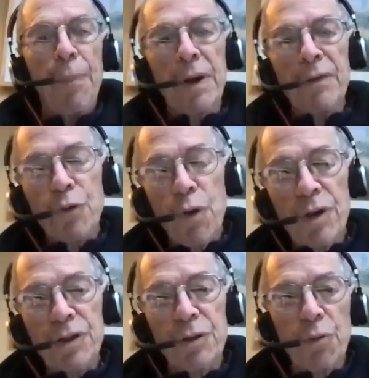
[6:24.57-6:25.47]
But of
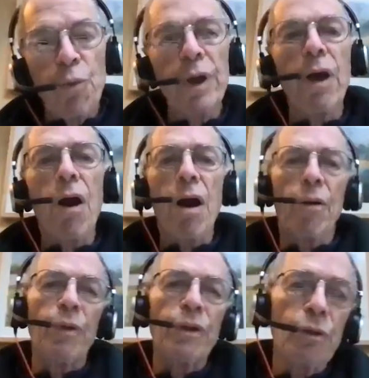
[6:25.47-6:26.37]
course, we
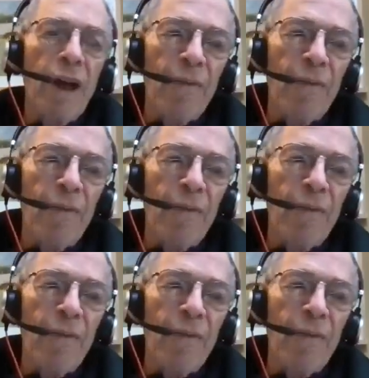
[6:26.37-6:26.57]
do